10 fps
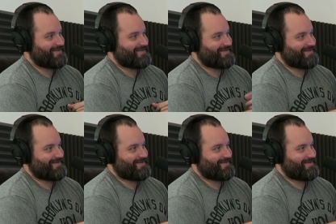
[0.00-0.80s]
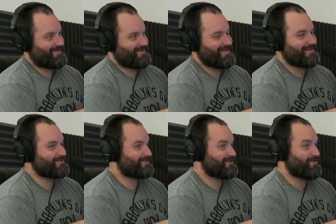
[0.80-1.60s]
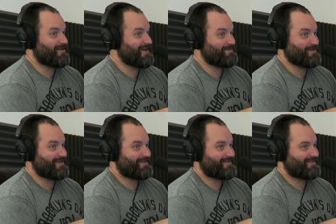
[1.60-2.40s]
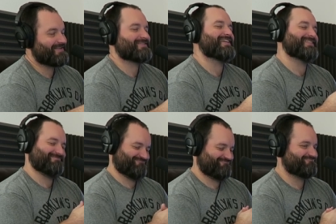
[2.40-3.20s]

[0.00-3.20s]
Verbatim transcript: or IBS. And he's so happy. He's, he's like, like